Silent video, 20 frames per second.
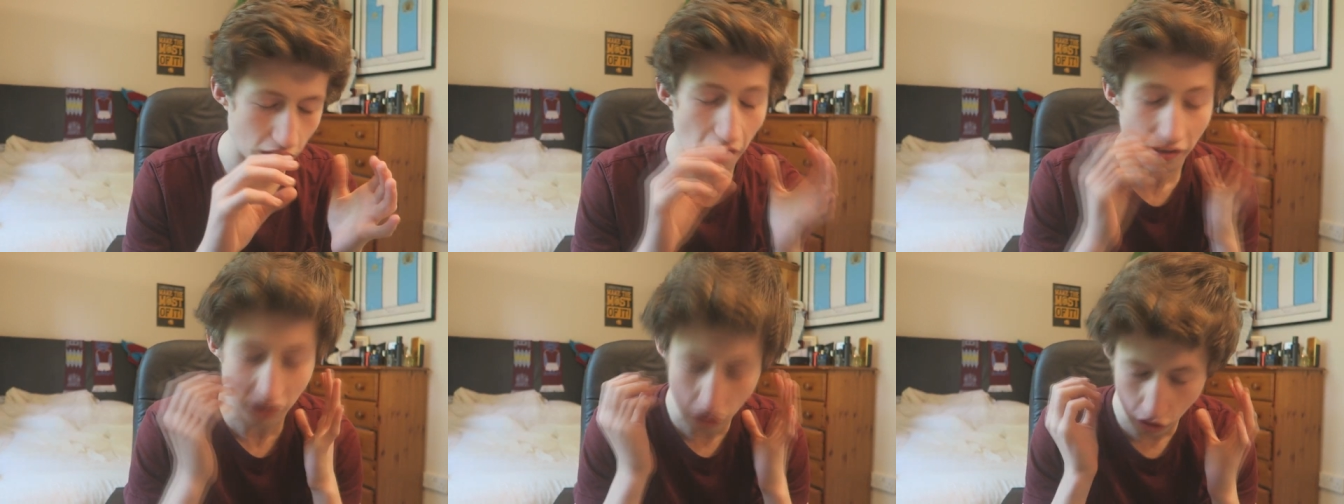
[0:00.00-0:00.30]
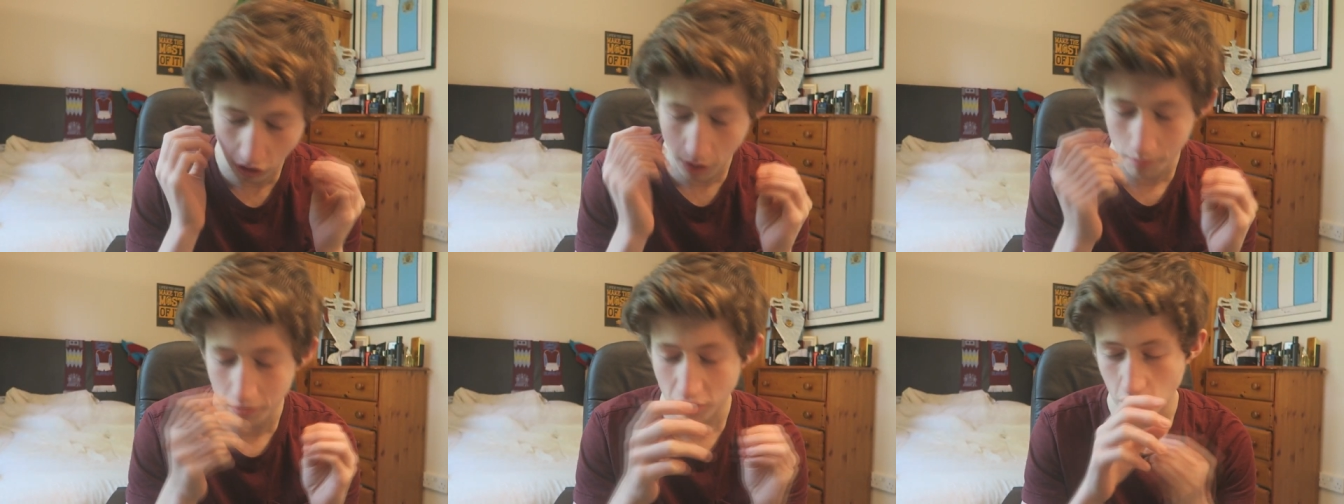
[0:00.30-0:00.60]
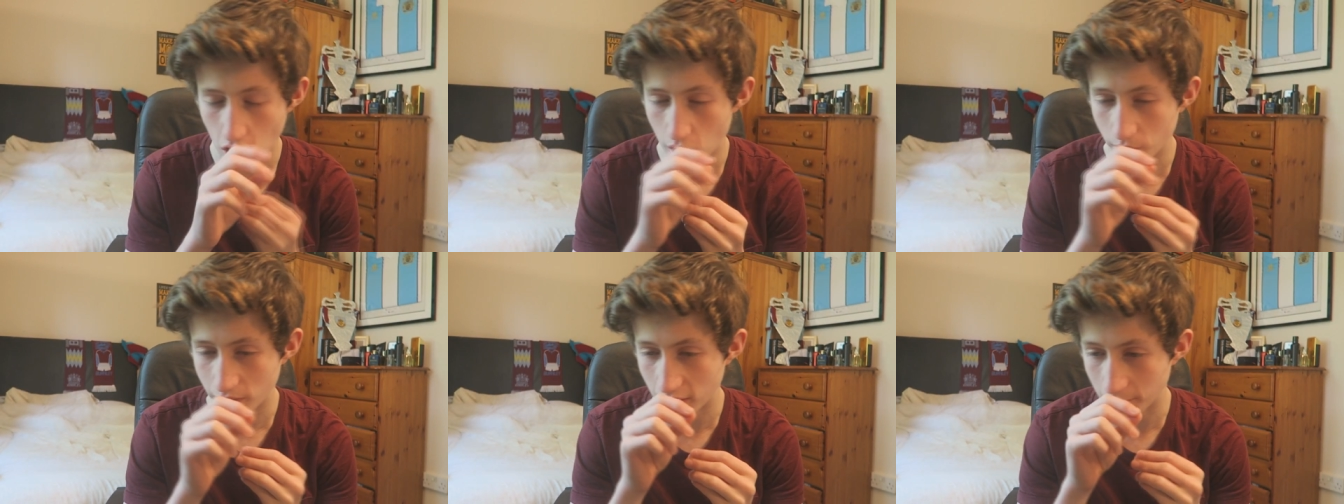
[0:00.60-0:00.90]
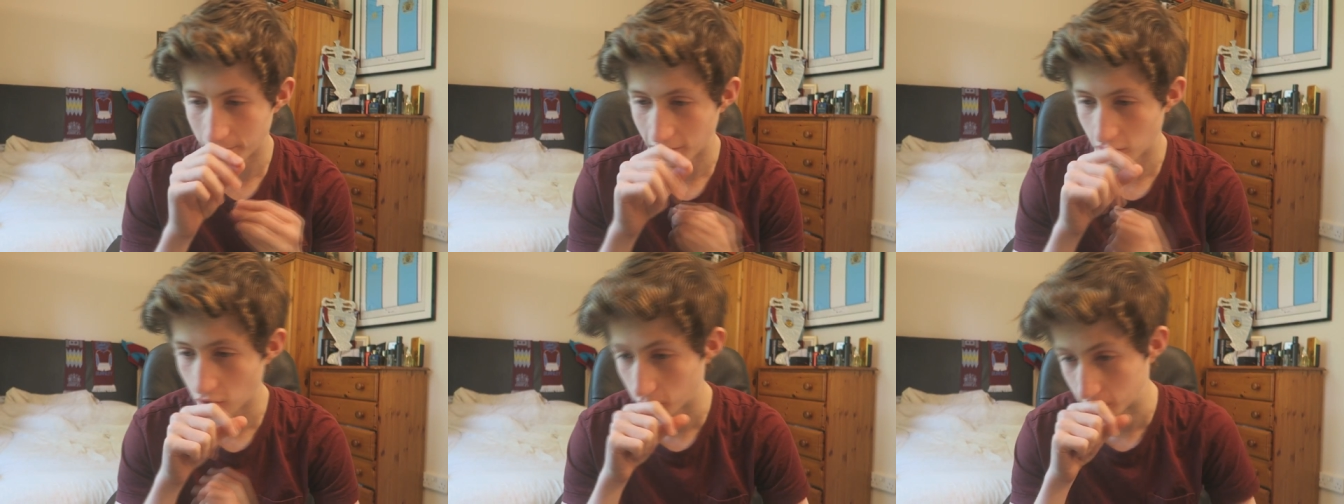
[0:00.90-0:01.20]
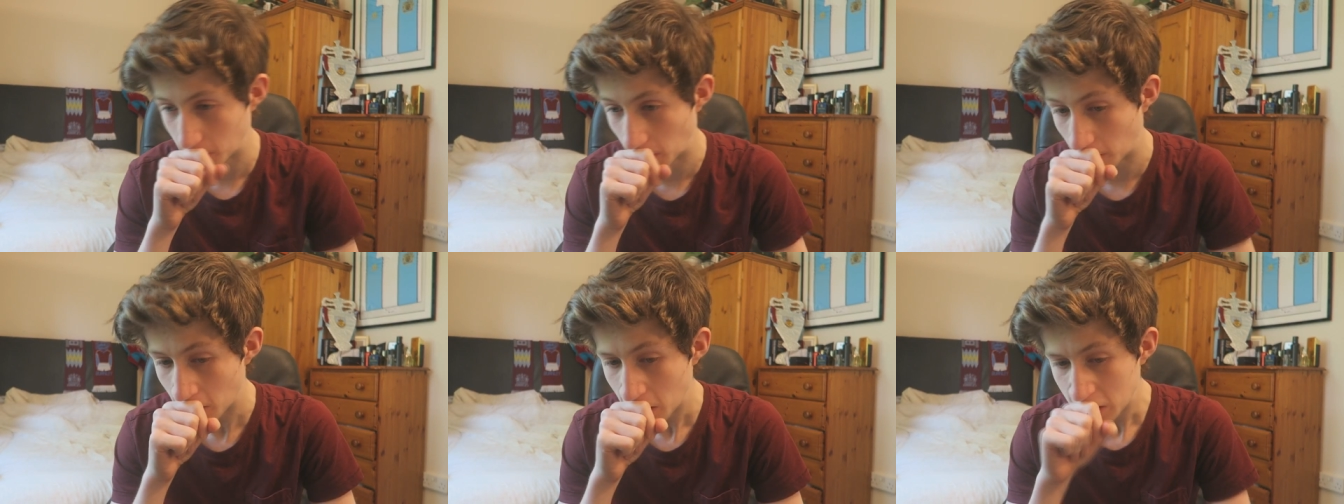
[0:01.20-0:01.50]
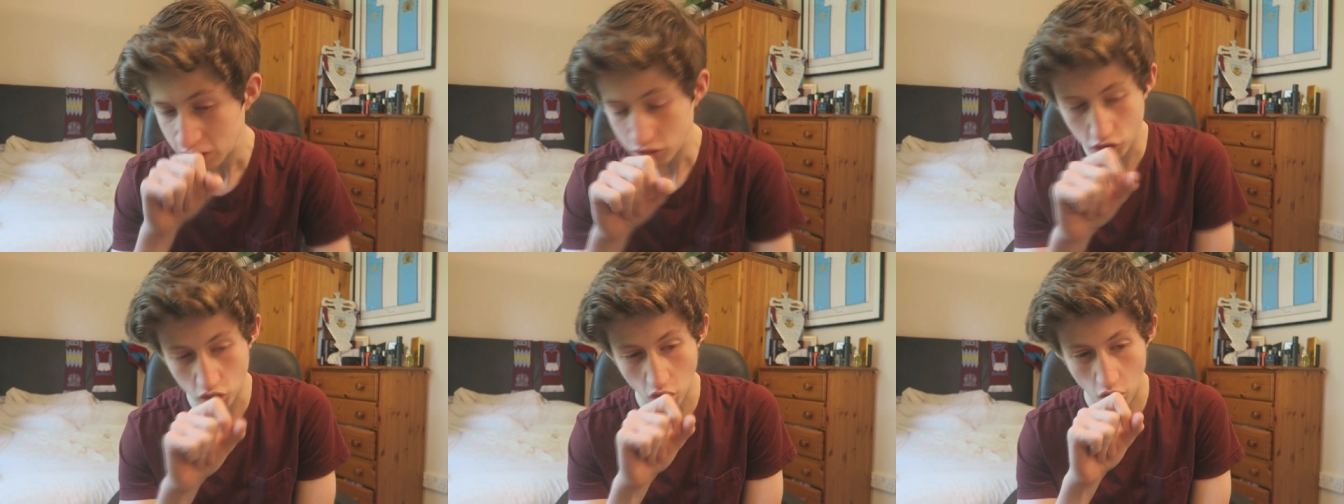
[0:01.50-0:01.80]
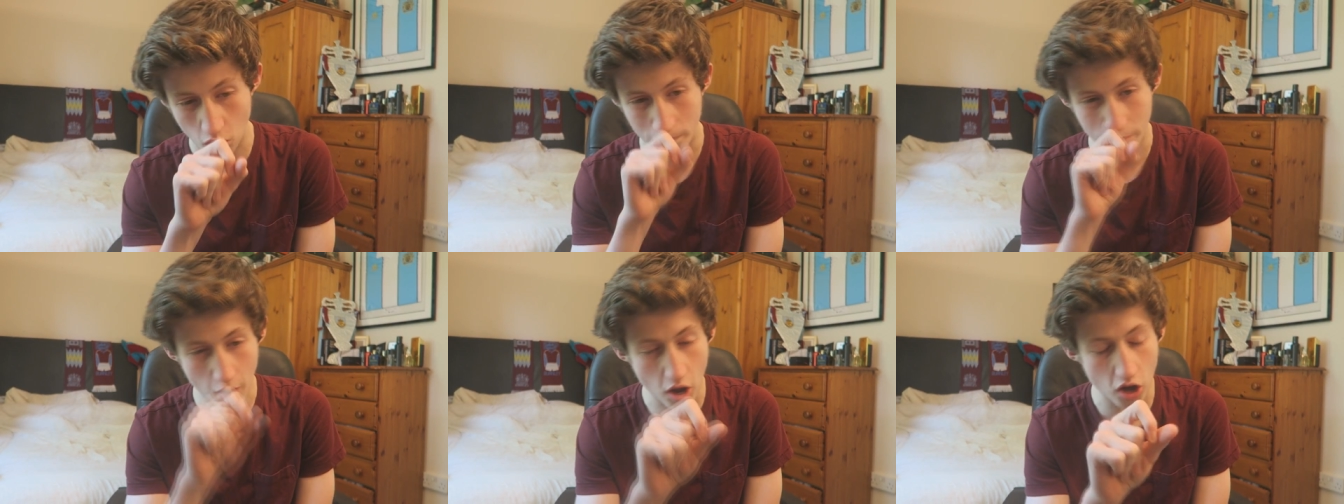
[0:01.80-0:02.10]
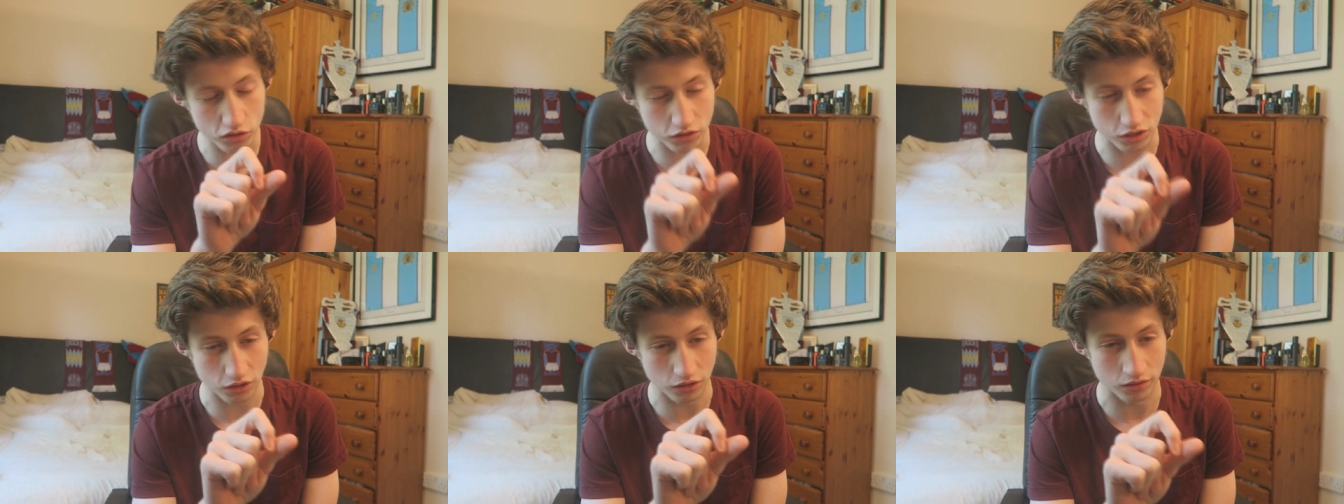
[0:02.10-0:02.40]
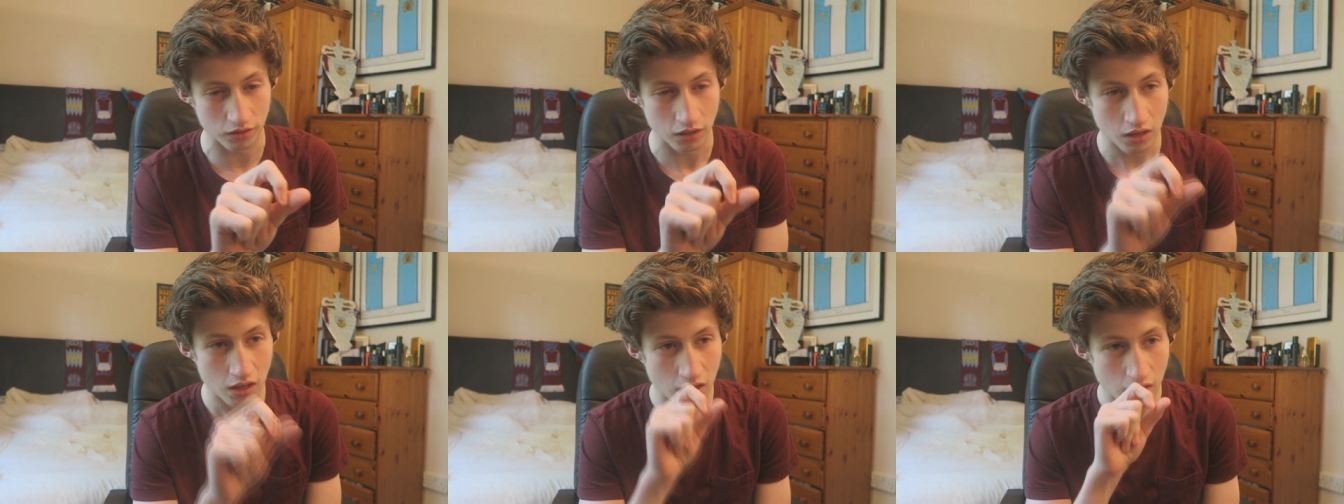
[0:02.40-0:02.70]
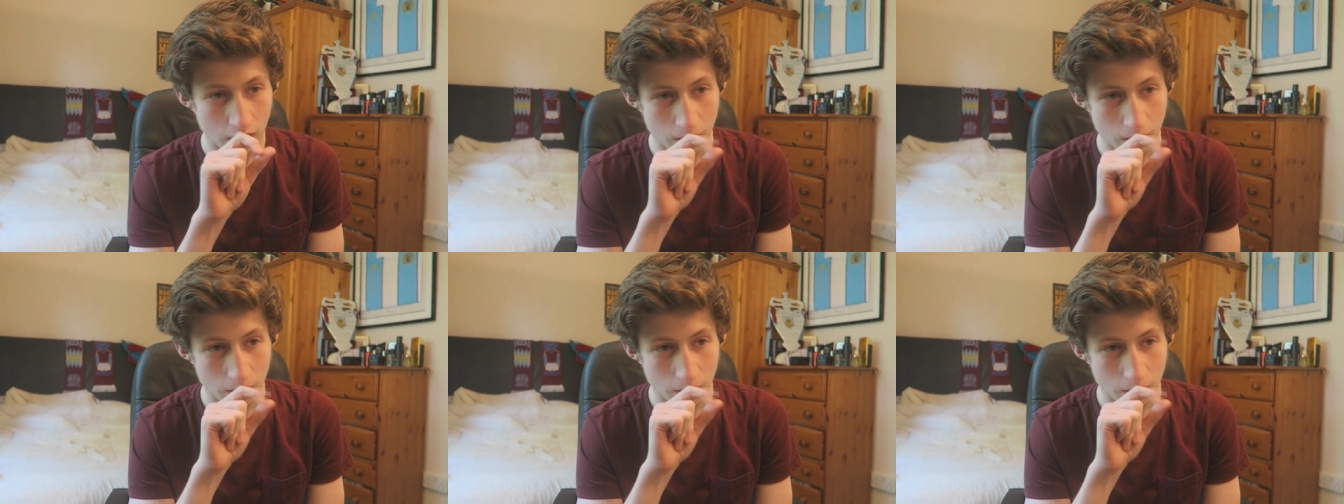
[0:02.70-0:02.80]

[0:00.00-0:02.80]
Okay, so let me calm down a bit. Okay, so Barton